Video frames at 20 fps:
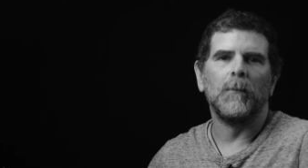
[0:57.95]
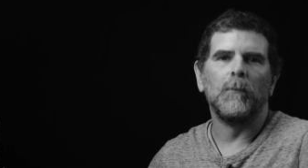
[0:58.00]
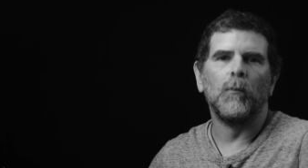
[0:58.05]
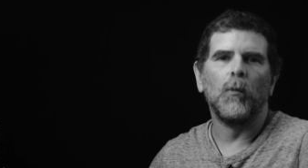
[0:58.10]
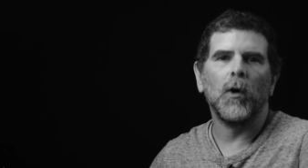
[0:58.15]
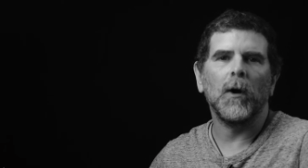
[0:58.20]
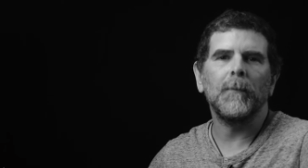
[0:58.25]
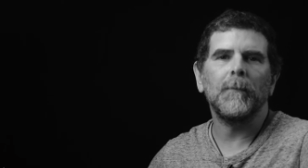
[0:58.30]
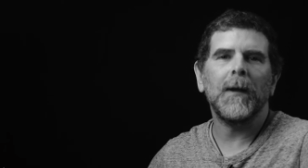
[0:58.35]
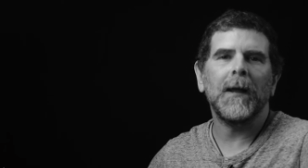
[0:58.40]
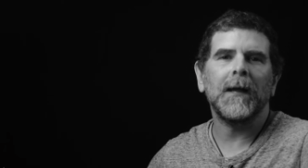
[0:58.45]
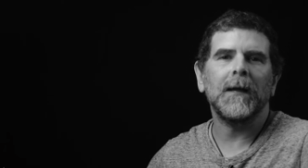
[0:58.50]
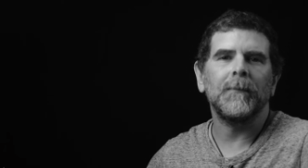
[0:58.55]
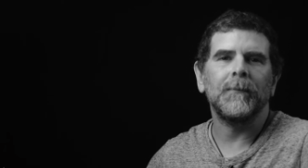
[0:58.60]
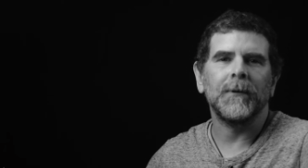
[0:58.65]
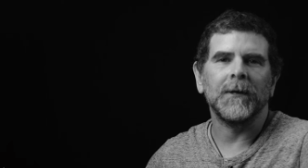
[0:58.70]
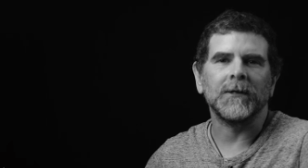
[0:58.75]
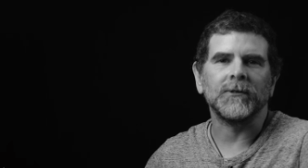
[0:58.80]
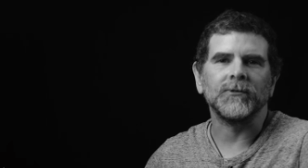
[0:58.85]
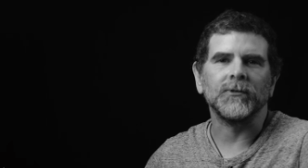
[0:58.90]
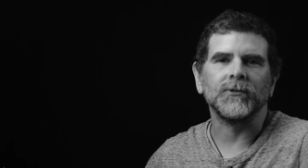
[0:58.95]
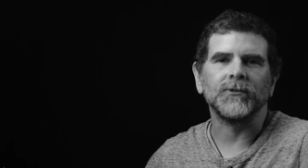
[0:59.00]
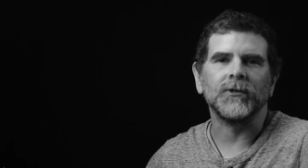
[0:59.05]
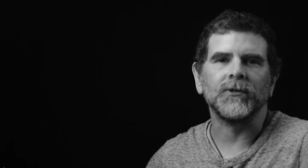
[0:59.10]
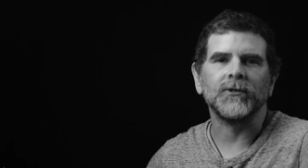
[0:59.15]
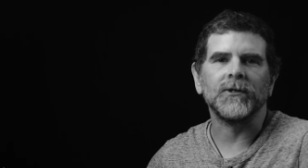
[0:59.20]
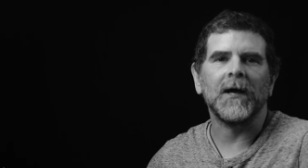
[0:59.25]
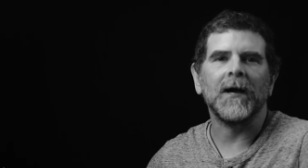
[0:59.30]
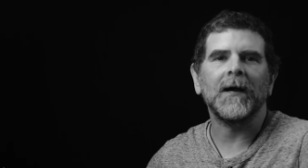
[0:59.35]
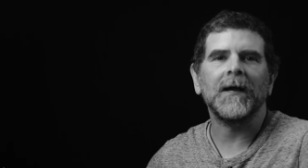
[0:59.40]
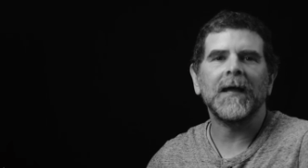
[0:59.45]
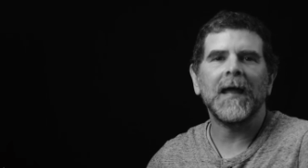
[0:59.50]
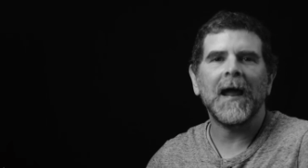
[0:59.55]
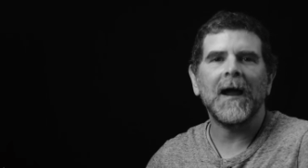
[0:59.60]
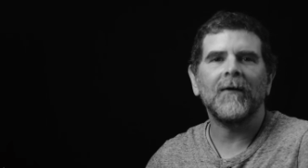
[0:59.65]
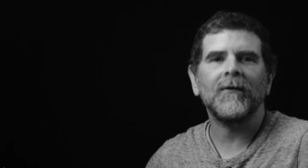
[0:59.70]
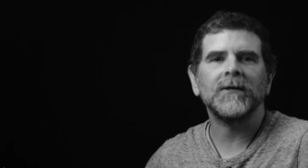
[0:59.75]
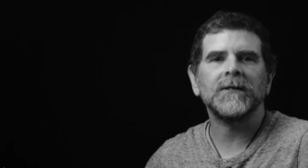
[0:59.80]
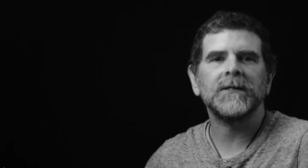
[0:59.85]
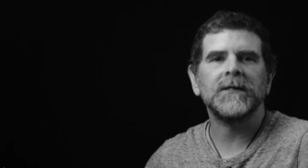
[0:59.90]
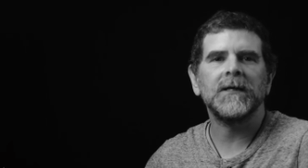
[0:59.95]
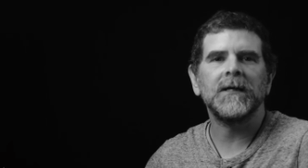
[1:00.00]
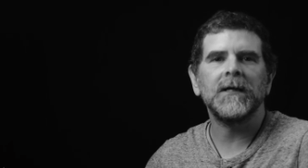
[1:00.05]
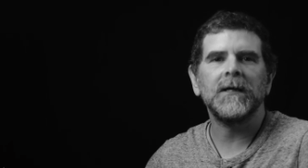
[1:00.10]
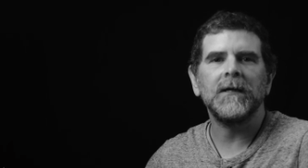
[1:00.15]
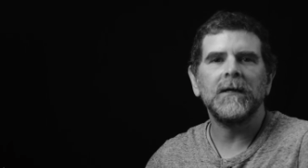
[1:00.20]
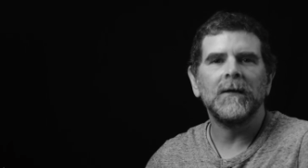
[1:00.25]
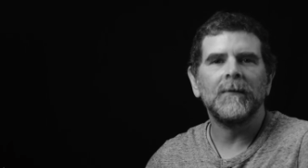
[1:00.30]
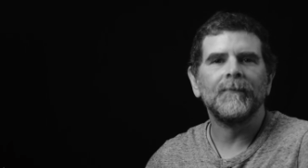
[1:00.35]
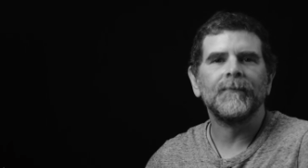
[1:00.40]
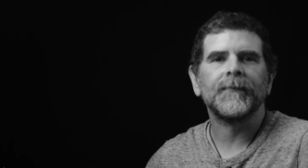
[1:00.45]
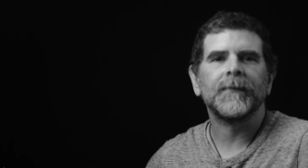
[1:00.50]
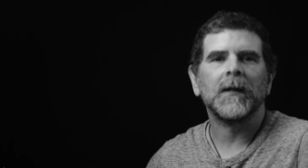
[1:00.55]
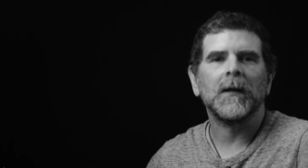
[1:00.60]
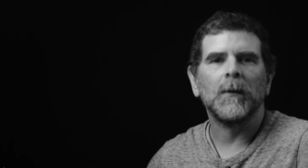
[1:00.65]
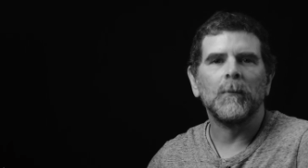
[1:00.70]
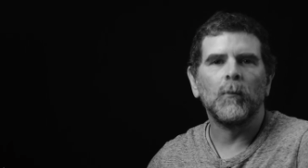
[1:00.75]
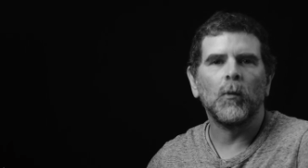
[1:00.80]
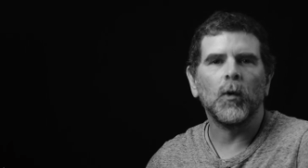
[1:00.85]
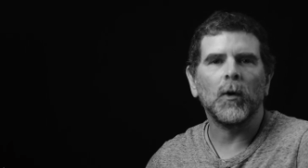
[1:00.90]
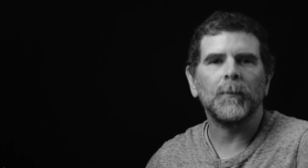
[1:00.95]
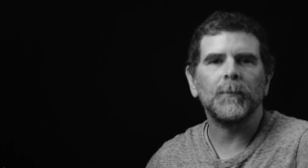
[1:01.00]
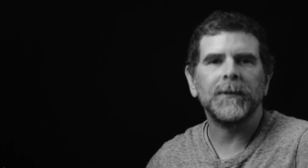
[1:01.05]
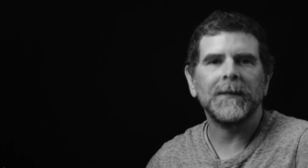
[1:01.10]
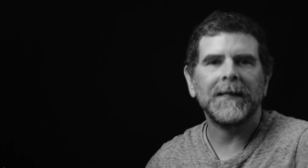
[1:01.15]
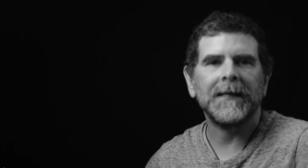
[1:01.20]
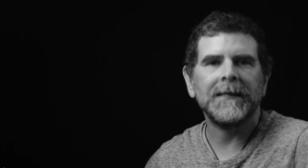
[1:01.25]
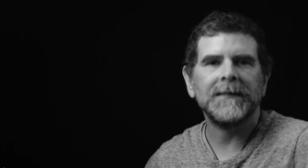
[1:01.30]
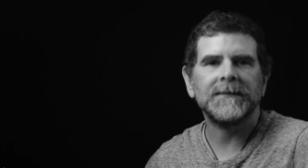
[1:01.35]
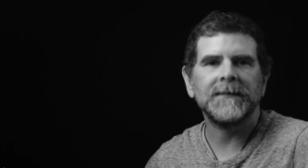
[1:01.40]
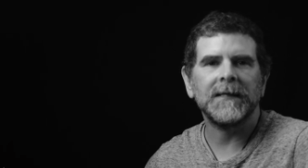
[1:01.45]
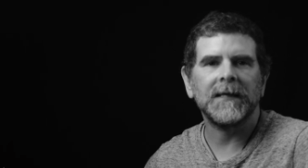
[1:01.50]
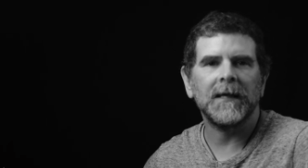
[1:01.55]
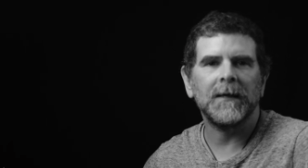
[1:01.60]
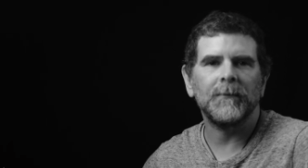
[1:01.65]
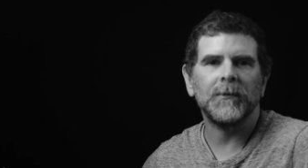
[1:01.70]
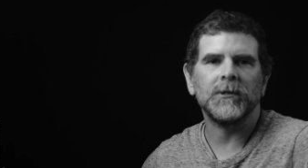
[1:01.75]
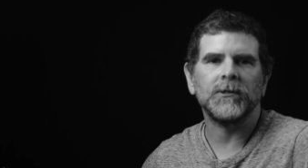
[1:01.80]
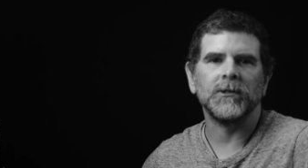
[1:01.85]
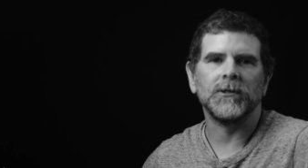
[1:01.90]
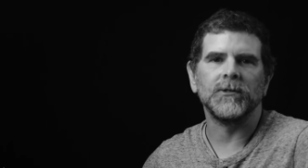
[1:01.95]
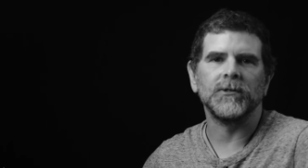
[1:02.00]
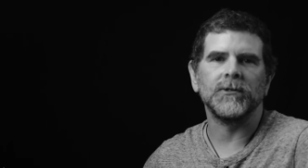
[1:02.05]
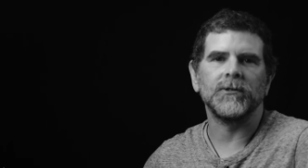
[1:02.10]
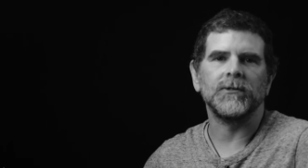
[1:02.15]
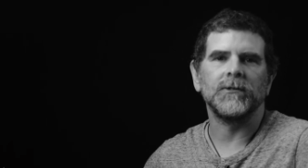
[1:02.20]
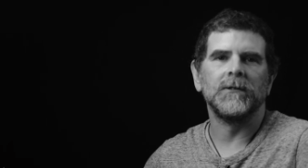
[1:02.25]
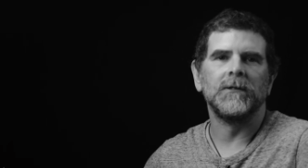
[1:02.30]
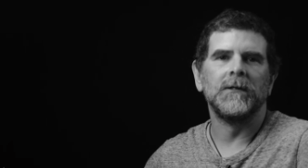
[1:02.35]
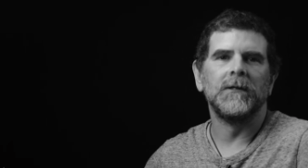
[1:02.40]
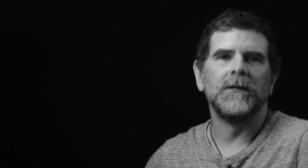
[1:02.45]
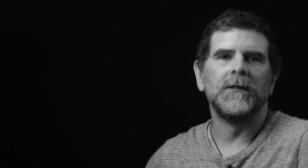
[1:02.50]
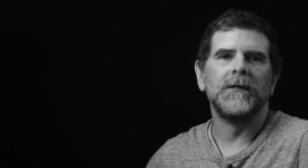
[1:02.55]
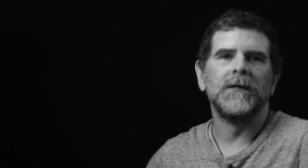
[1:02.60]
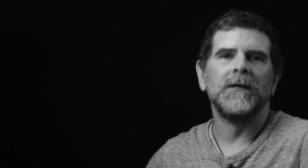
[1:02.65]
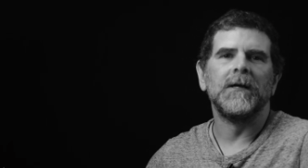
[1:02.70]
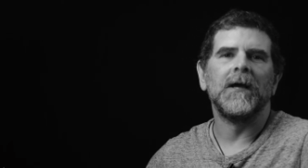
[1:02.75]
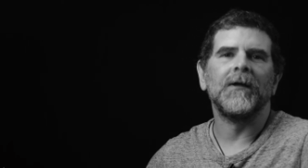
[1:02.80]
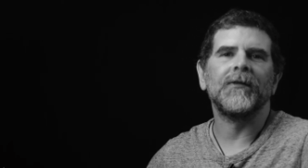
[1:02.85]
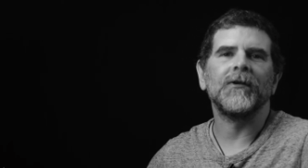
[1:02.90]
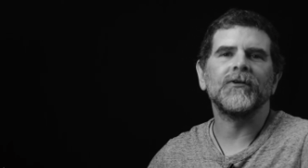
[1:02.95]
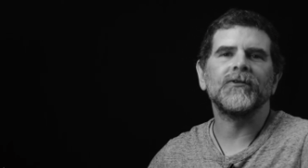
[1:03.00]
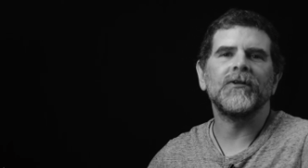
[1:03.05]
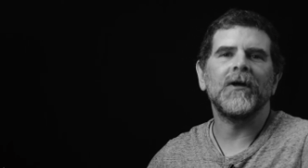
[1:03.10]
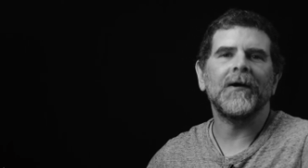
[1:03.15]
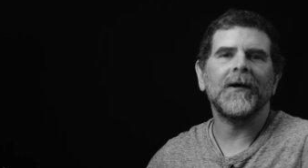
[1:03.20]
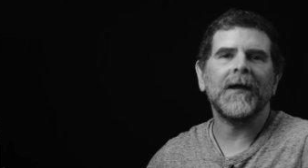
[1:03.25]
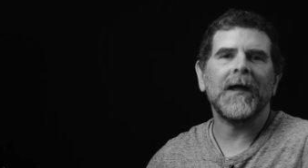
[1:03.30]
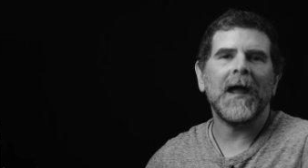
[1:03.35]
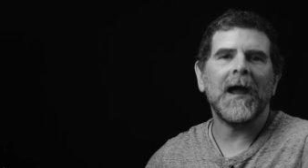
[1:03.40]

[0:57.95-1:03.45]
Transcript: More megapixels does not guarantee more pleasing images. It does not